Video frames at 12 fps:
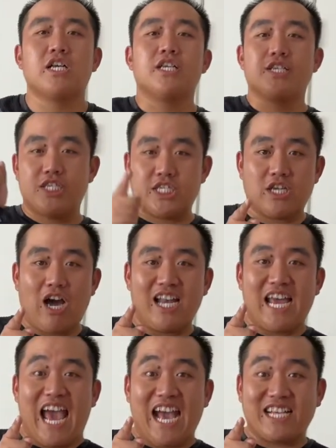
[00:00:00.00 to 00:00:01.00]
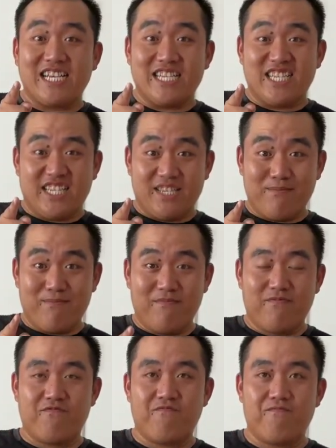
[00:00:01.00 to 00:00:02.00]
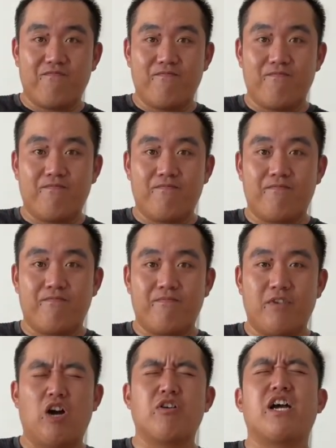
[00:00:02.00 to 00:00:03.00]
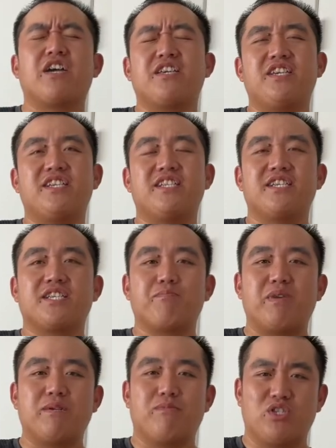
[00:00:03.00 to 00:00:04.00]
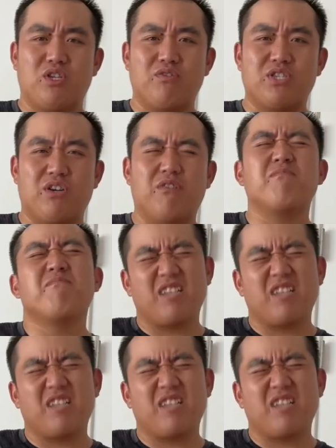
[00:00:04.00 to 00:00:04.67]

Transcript: Scott Atkins. Oh yeah, he in The Expendables also.